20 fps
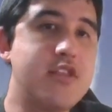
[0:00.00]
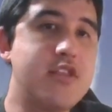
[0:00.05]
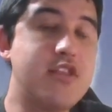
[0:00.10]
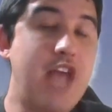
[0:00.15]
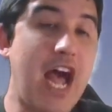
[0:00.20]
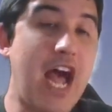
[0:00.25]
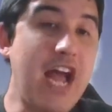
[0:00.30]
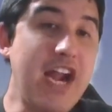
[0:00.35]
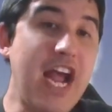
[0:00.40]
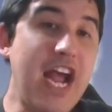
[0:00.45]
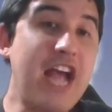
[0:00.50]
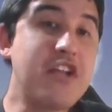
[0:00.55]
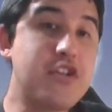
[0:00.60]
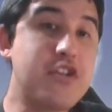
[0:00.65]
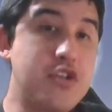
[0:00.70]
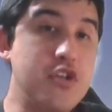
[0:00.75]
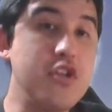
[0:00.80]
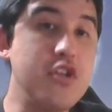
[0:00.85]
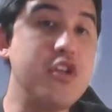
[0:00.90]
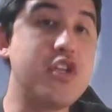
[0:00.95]
That
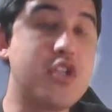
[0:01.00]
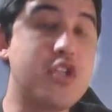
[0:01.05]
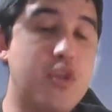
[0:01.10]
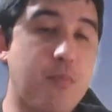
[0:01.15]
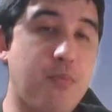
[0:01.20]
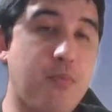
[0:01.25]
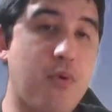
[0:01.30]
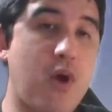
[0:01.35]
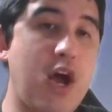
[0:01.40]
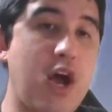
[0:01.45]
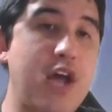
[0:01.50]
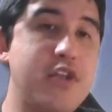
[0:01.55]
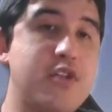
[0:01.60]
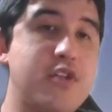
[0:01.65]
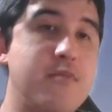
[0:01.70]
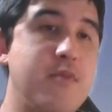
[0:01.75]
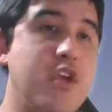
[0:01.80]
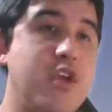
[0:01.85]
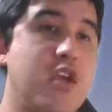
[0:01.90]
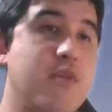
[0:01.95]
actually
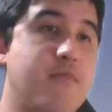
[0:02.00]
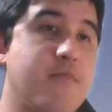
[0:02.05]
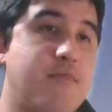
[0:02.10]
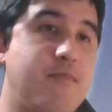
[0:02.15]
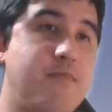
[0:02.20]
surprised me.